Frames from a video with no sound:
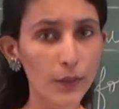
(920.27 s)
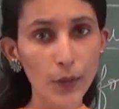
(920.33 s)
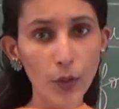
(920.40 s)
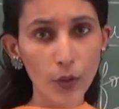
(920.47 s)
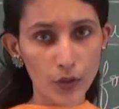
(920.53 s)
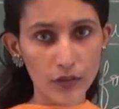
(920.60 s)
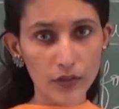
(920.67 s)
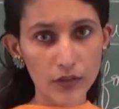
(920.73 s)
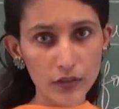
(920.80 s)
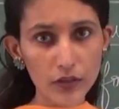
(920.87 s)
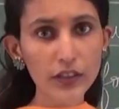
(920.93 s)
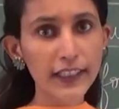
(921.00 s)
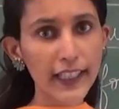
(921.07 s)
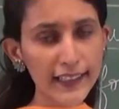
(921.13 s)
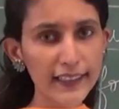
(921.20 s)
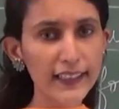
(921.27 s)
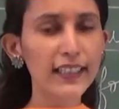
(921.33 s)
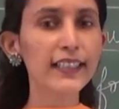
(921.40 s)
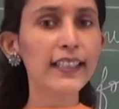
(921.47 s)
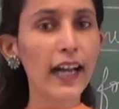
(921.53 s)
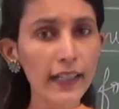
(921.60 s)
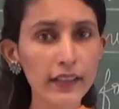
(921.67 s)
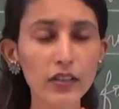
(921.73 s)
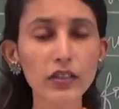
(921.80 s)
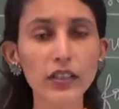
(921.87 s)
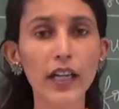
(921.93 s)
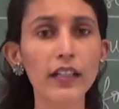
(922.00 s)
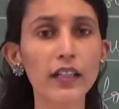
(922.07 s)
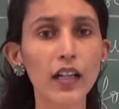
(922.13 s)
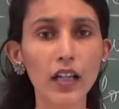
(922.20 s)
door to get in and to
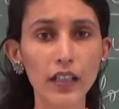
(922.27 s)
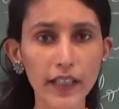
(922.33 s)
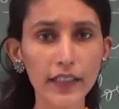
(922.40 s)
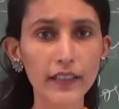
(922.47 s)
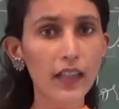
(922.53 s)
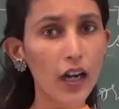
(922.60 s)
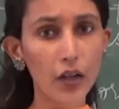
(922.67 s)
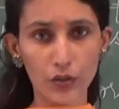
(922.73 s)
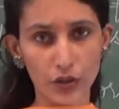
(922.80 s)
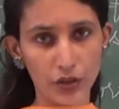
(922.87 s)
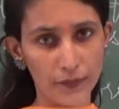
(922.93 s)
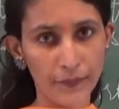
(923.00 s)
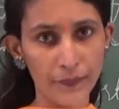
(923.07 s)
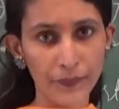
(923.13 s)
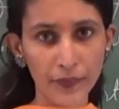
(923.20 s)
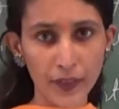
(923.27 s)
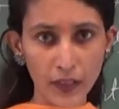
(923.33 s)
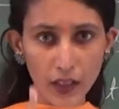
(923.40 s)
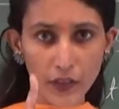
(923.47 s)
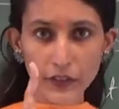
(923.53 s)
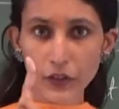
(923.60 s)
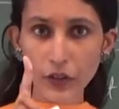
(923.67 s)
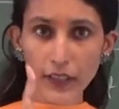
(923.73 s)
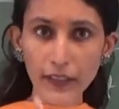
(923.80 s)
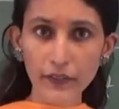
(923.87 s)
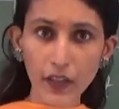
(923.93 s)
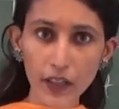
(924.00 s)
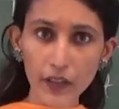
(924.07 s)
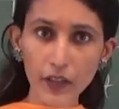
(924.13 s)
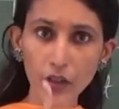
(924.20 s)
get out. There was only
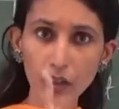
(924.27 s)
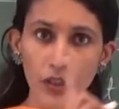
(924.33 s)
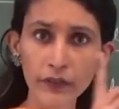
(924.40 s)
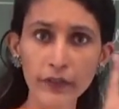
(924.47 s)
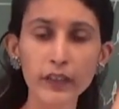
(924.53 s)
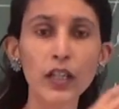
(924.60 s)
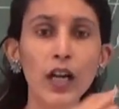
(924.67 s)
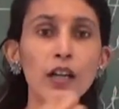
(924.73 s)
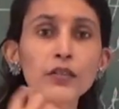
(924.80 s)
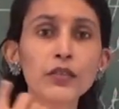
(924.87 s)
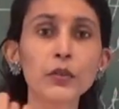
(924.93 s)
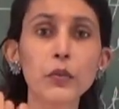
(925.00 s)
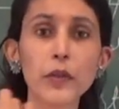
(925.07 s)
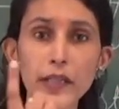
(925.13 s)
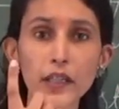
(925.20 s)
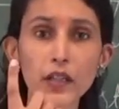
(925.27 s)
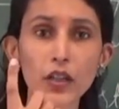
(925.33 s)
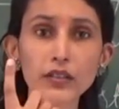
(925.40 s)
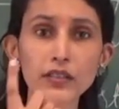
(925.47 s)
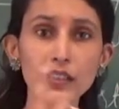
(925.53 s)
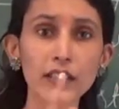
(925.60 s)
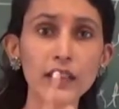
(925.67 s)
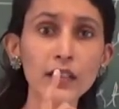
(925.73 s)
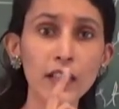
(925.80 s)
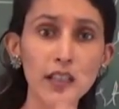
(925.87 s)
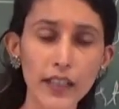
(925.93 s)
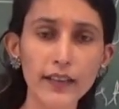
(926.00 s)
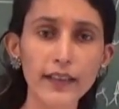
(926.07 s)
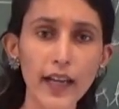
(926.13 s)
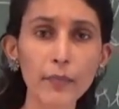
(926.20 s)
one door without windows
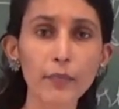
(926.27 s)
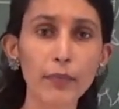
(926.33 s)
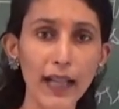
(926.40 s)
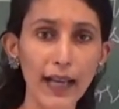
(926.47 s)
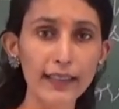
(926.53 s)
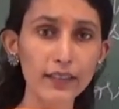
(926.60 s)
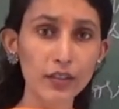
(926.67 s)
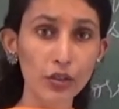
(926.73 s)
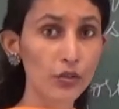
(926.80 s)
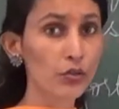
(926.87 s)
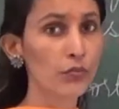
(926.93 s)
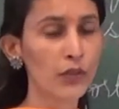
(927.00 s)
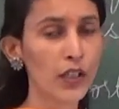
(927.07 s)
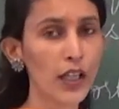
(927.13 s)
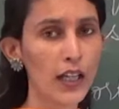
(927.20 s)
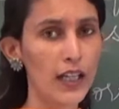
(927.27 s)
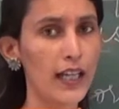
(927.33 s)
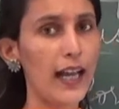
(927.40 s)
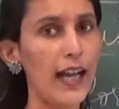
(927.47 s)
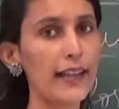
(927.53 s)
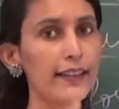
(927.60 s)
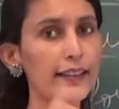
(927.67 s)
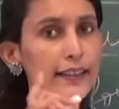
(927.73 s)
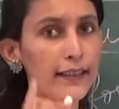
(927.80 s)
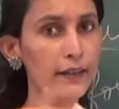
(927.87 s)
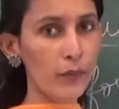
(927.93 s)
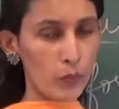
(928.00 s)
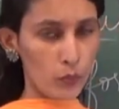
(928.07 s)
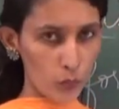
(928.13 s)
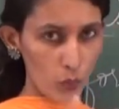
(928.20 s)
in that black room. And
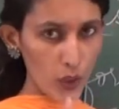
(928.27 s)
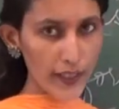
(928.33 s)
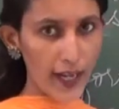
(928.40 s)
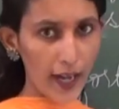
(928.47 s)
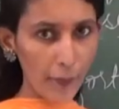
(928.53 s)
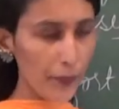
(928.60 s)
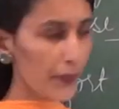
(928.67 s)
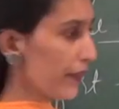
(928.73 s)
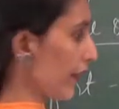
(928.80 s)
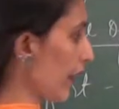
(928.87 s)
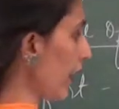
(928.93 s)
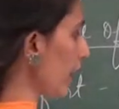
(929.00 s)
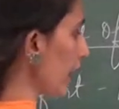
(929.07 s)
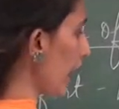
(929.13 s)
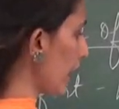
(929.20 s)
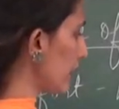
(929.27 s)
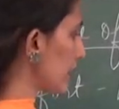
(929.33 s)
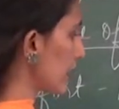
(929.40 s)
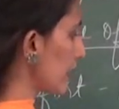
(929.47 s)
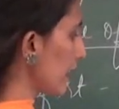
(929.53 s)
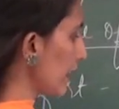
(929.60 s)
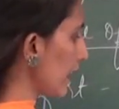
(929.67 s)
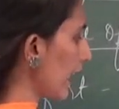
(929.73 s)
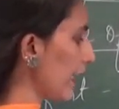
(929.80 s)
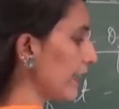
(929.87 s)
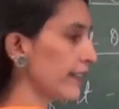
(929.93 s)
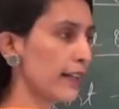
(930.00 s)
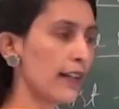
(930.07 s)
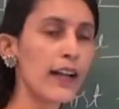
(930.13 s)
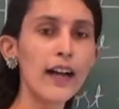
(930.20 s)
what happened there, as he
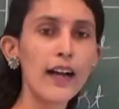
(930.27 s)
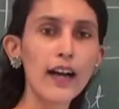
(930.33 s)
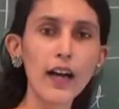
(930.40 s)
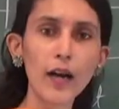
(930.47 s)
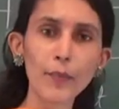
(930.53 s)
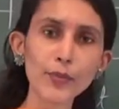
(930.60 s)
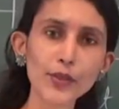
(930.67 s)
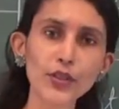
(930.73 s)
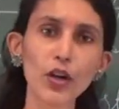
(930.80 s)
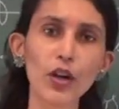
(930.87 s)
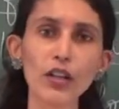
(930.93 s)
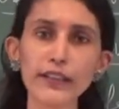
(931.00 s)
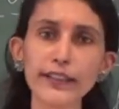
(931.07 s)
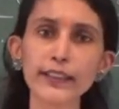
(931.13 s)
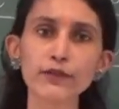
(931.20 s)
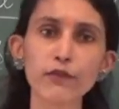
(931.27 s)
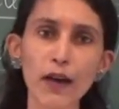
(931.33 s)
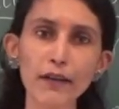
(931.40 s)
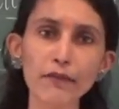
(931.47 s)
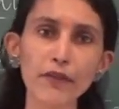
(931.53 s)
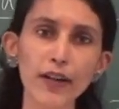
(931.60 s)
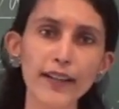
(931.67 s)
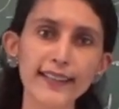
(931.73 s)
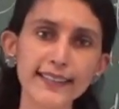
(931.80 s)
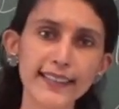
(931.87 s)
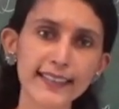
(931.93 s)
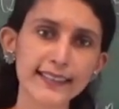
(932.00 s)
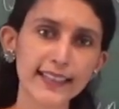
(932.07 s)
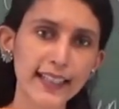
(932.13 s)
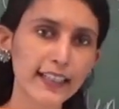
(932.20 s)
had put all these
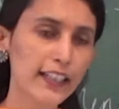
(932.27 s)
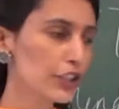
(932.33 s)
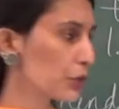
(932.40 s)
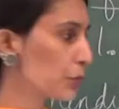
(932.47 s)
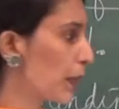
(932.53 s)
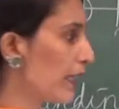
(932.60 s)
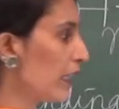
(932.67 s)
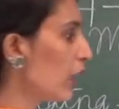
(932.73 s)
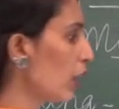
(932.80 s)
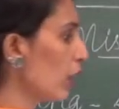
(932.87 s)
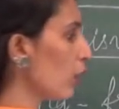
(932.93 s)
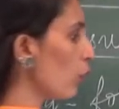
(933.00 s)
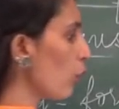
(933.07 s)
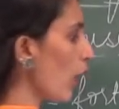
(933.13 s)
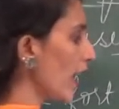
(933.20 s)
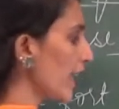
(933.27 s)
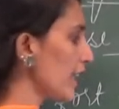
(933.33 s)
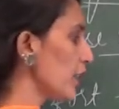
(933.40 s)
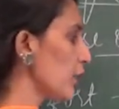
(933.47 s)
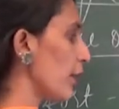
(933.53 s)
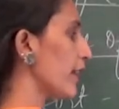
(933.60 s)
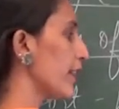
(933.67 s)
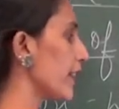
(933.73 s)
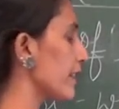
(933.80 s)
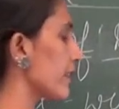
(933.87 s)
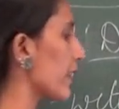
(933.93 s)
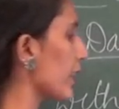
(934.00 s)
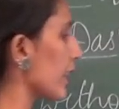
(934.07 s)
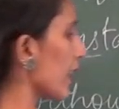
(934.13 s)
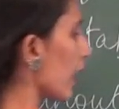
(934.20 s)
146 Englishmen,
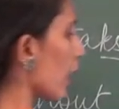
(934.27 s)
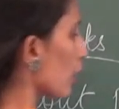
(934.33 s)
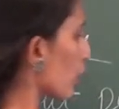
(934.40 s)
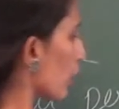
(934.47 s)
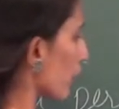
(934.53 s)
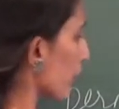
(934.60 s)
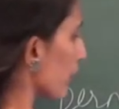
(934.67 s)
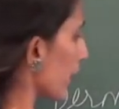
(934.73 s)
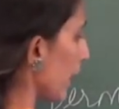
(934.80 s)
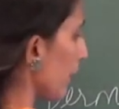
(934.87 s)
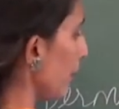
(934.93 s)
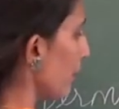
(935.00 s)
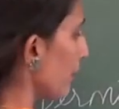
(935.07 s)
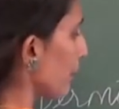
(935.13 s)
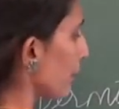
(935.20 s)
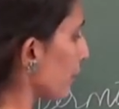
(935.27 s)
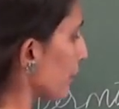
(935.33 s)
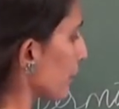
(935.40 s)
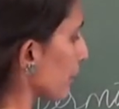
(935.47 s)
123 out of them